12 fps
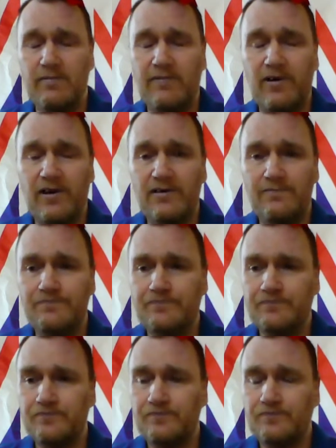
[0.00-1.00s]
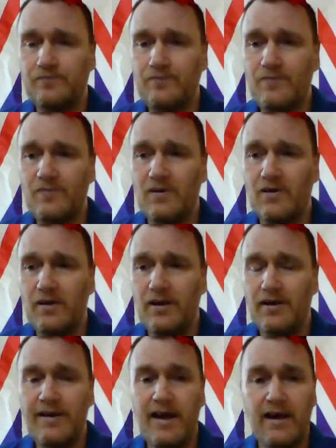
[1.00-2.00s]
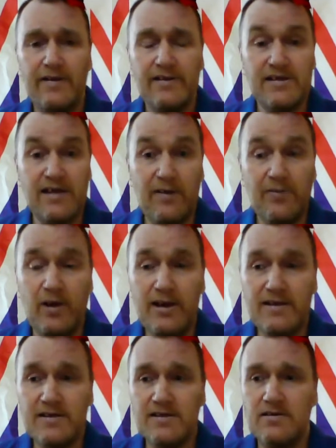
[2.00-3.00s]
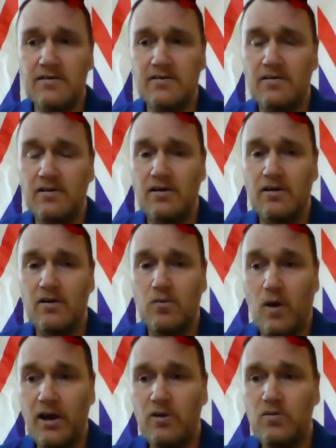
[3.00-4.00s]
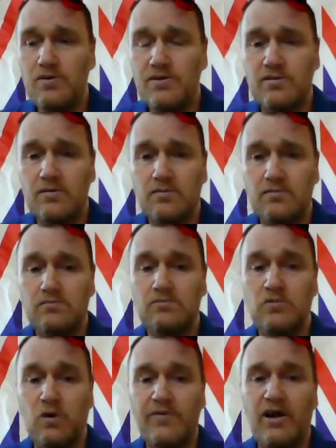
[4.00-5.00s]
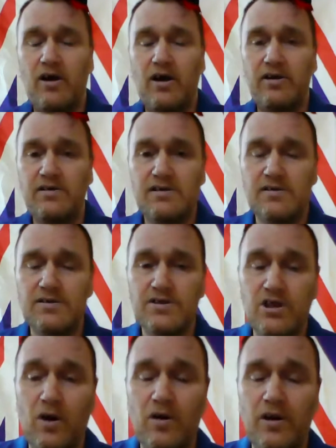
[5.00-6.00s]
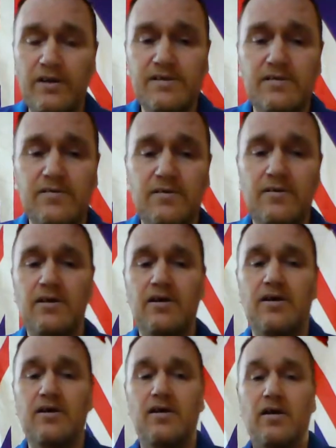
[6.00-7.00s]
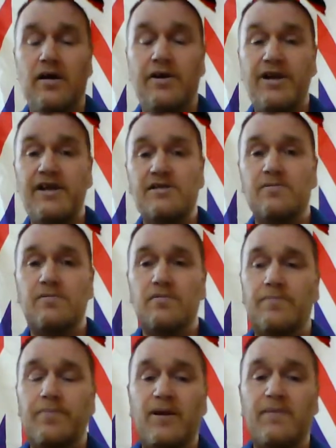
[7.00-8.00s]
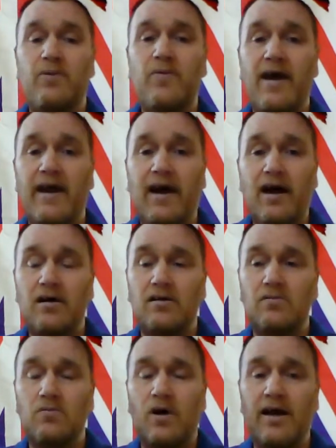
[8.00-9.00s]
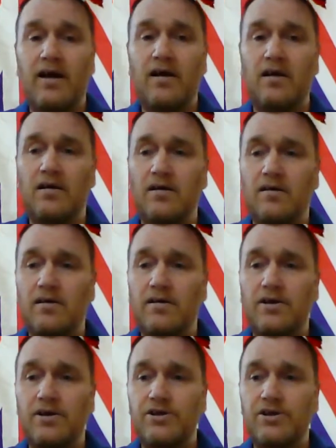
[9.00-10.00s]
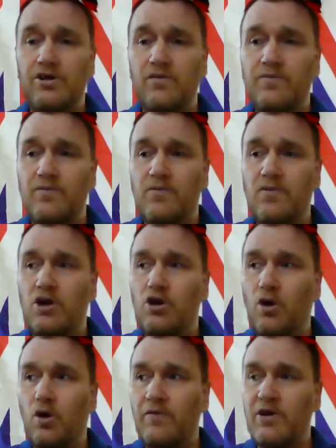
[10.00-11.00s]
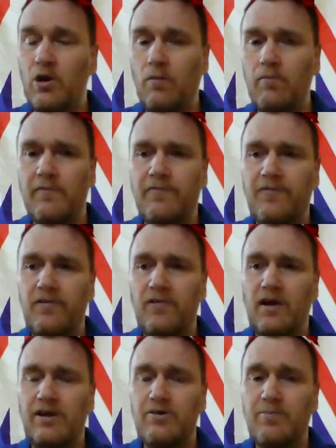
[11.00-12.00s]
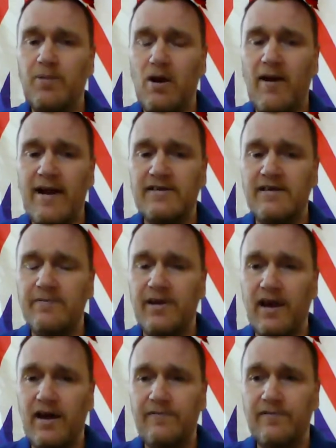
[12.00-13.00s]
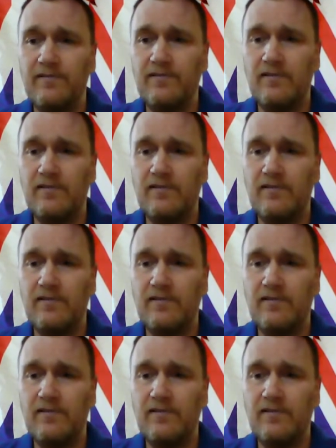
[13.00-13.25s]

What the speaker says: I'm afraid. Yeah, the southwest, Wales, Northern Ireland, Scotland, need people there where you've got the oomph and you're proactive enough